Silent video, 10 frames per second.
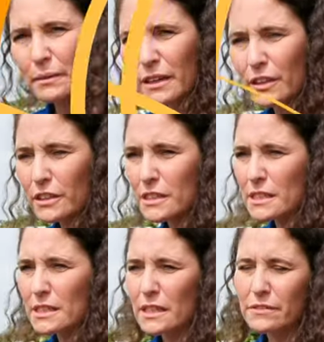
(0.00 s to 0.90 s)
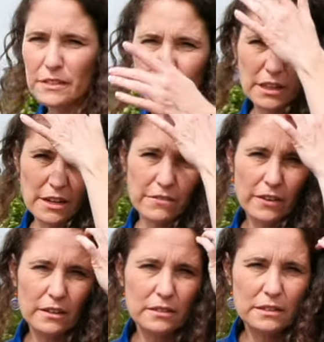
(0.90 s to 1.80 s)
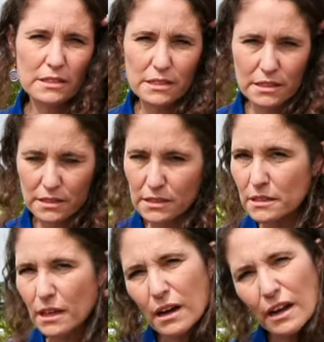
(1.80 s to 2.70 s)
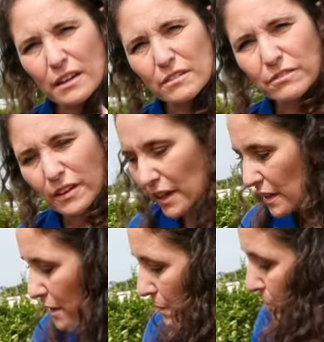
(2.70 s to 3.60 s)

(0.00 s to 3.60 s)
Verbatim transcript: I'm gonna look to see if there's any fungal diseases that I can find.